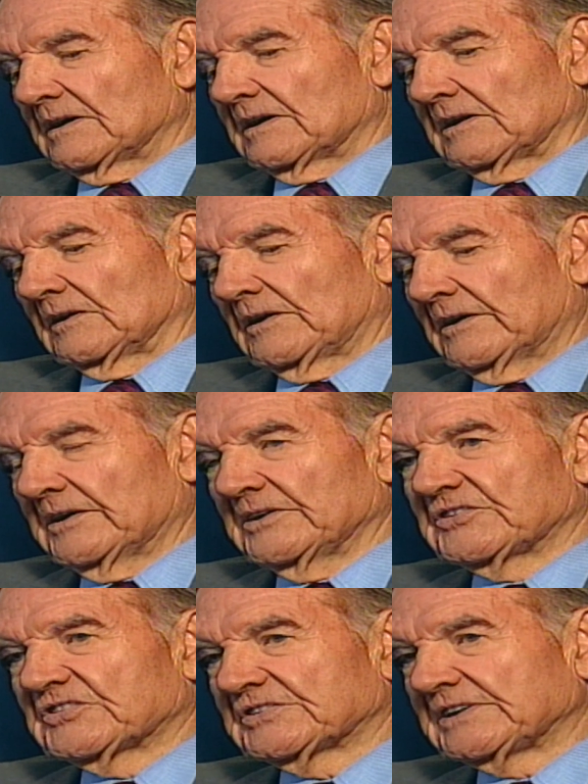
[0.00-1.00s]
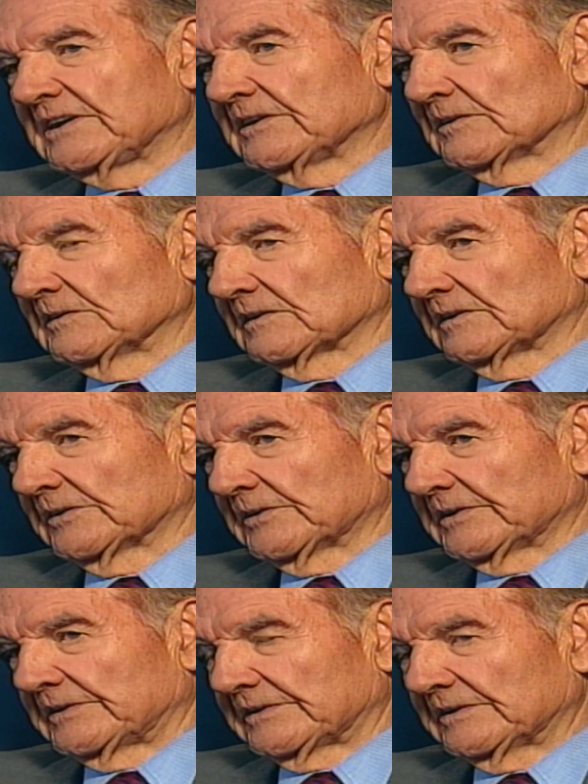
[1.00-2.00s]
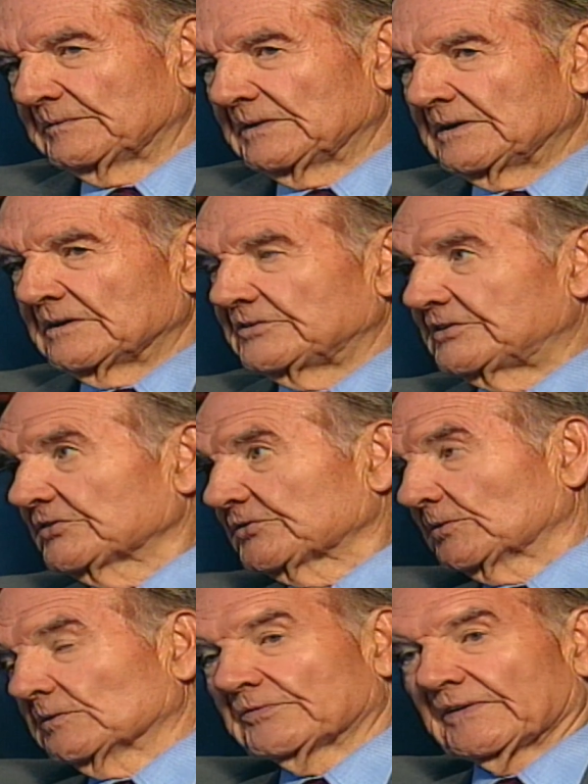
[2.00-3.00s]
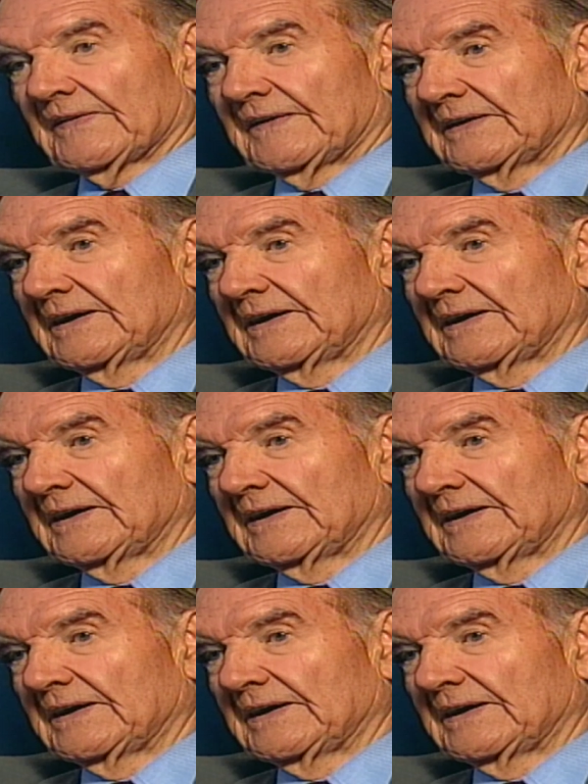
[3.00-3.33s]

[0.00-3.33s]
a large steel girder just over the